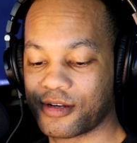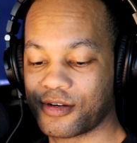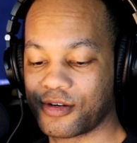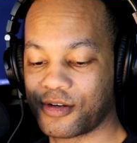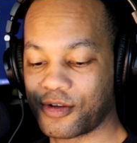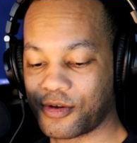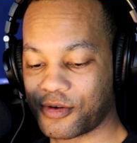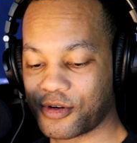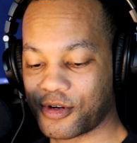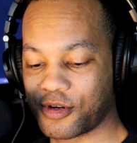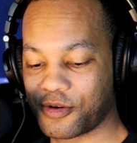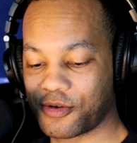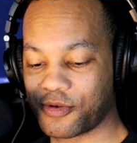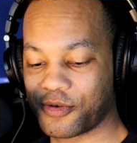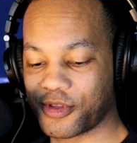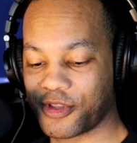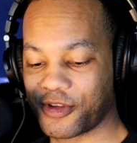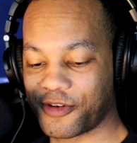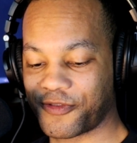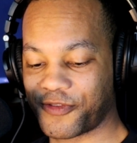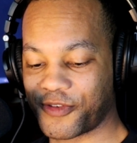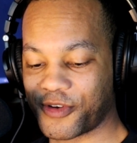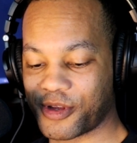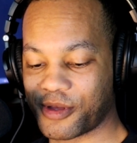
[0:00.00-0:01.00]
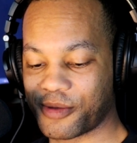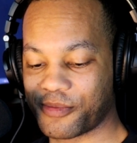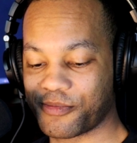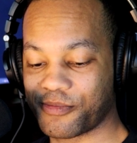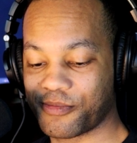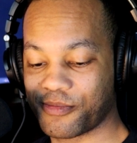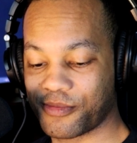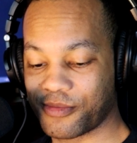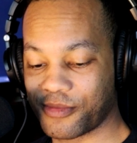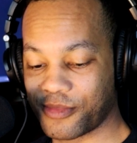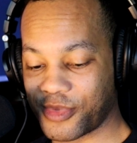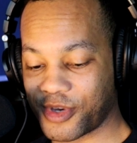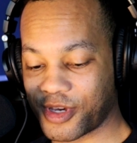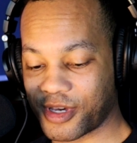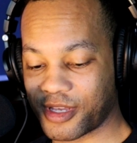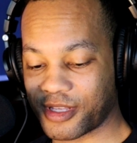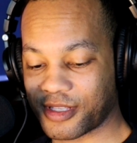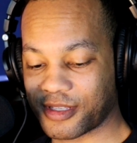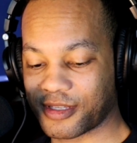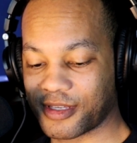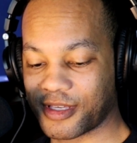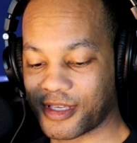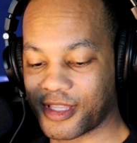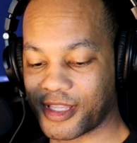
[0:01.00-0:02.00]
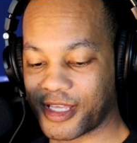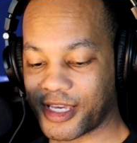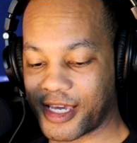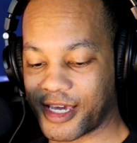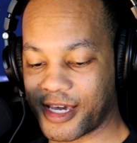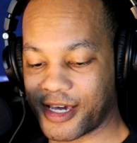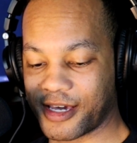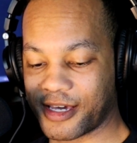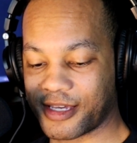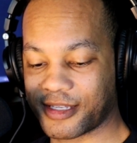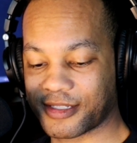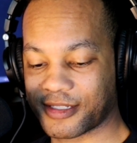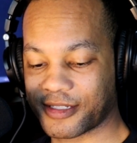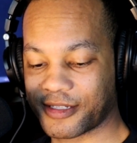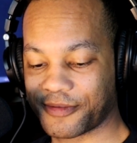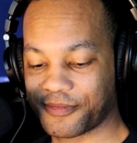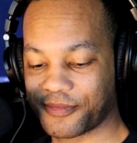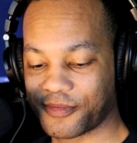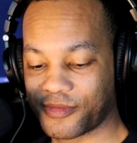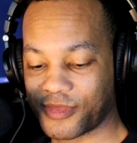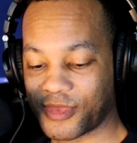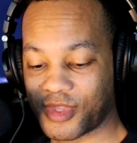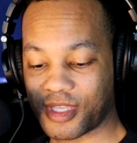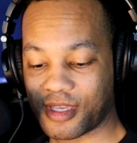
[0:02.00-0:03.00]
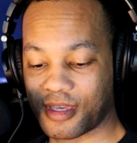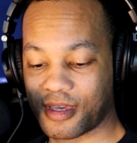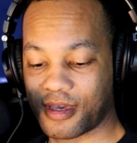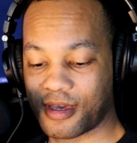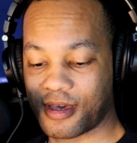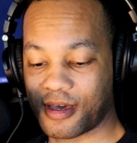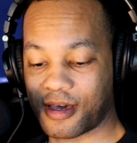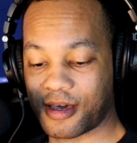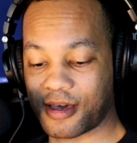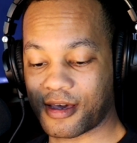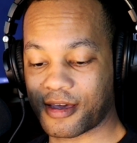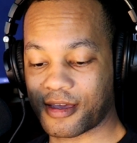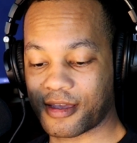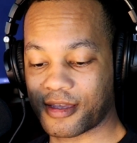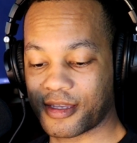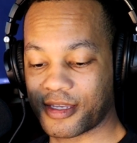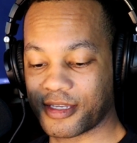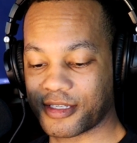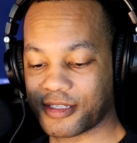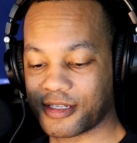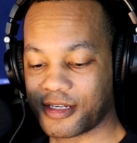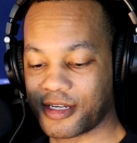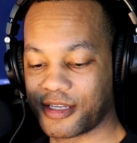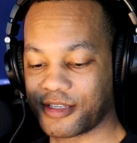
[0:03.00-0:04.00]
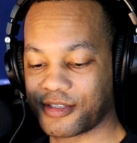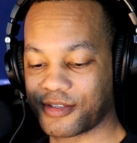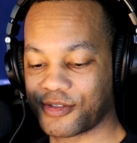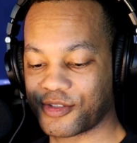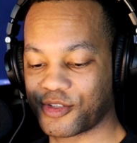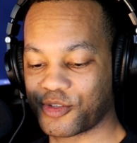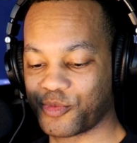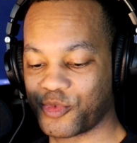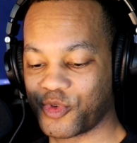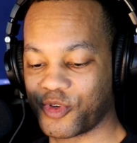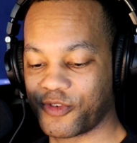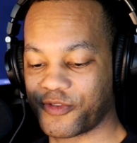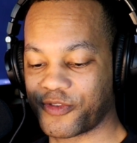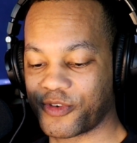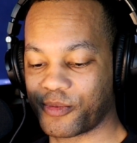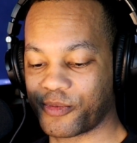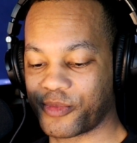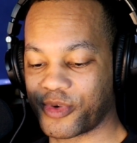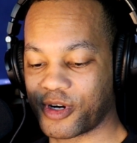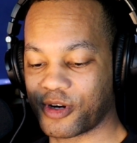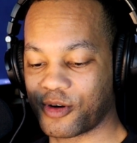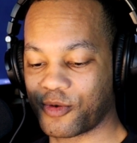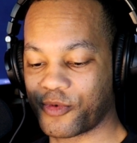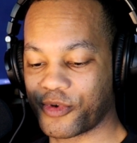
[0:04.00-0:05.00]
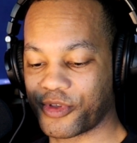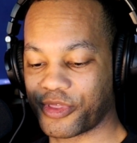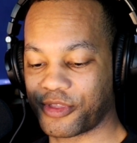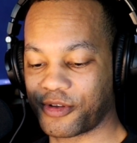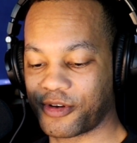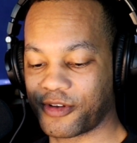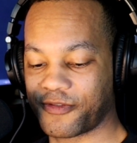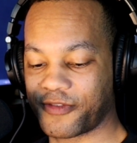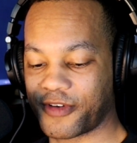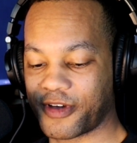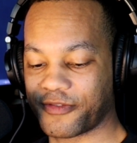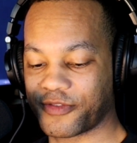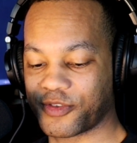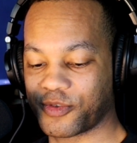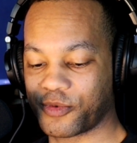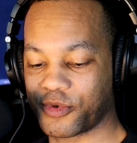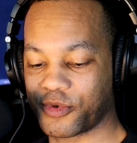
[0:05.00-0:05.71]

Don't know where they're from, but they ask. Hi, is it easy to move from part 135 to